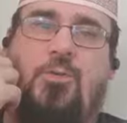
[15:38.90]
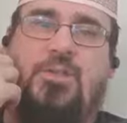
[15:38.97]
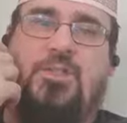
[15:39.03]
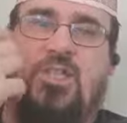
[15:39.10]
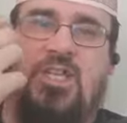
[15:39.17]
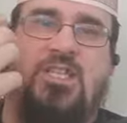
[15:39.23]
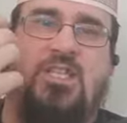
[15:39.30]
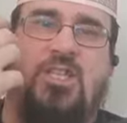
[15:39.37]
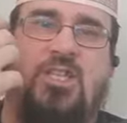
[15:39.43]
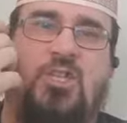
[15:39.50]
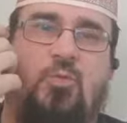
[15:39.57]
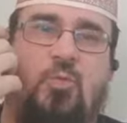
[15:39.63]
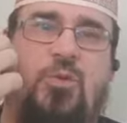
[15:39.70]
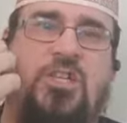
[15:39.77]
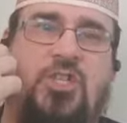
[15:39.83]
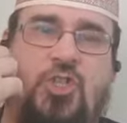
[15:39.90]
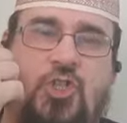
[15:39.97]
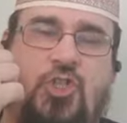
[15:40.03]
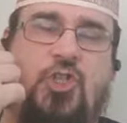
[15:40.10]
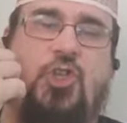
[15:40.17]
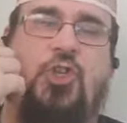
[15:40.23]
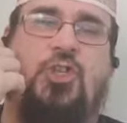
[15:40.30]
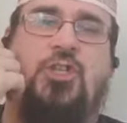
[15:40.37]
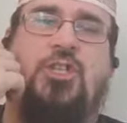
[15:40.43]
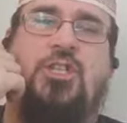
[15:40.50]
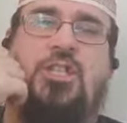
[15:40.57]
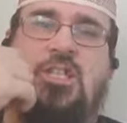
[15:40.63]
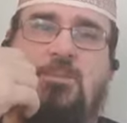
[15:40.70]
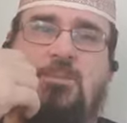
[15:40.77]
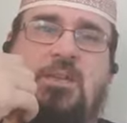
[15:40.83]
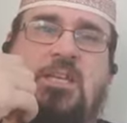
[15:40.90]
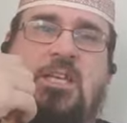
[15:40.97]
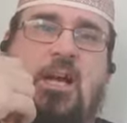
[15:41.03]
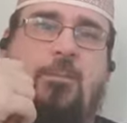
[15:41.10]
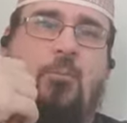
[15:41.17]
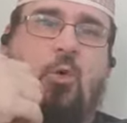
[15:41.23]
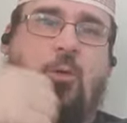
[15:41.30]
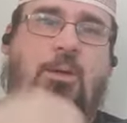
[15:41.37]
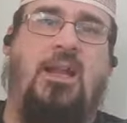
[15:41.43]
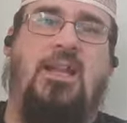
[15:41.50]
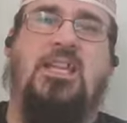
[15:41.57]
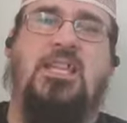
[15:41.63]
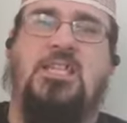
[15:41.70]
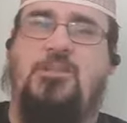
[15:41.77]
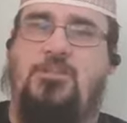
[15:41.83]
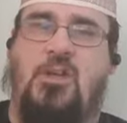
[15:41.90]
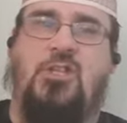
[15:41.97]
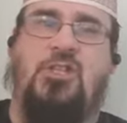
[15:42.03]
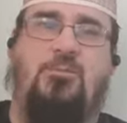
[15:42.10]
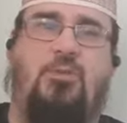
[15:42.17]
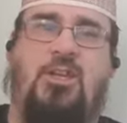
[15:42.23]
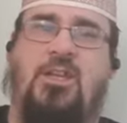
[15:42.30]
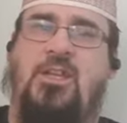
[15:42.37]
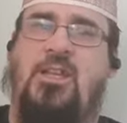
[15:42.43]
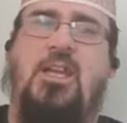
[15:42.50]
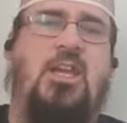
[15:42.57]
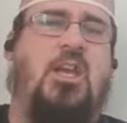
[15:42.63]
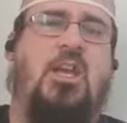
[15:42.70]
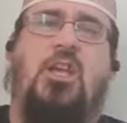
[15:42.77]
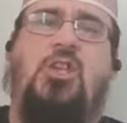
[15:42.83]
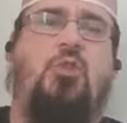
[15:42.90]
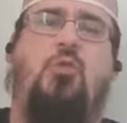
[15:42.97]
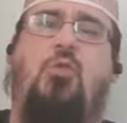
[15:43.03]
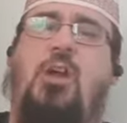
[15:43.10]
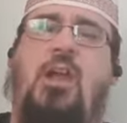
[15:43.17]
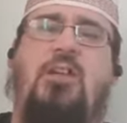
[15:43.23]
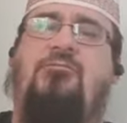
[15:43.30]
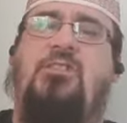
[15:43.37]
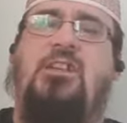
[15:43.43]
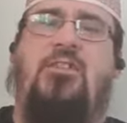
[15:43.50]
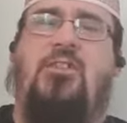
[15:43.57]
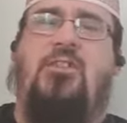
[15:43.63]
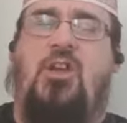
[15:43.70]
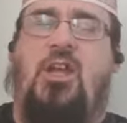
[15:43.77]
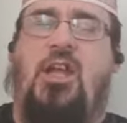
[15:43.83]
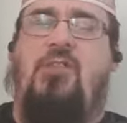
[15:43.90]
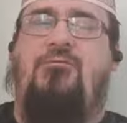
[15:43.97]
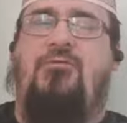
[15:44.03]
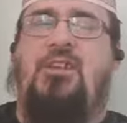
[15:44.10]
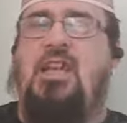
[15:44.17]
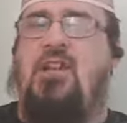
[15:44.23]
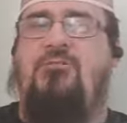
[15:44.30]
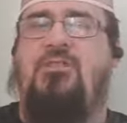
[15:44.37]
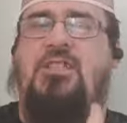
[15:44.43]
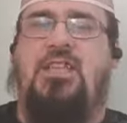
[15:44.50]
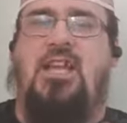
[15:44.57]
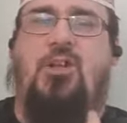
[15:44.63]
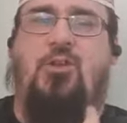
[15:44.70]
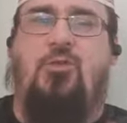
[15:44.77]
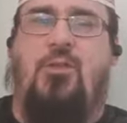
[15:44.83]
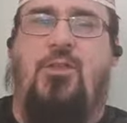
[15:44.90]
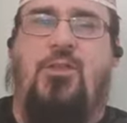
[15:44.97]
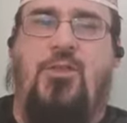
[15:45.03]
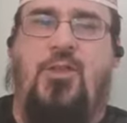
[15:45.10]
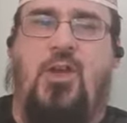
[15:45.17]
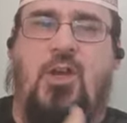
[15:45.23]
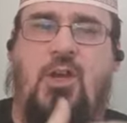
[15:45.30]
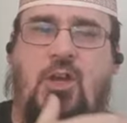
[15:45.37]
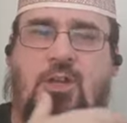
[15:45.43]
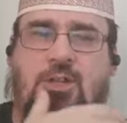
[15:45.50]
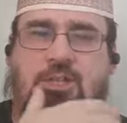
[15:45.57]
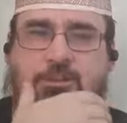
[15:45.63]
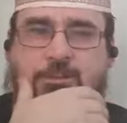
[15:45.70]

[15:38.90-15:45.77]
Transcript: sisters, we should speak up more about it, especially in Britain. You every other every every second or third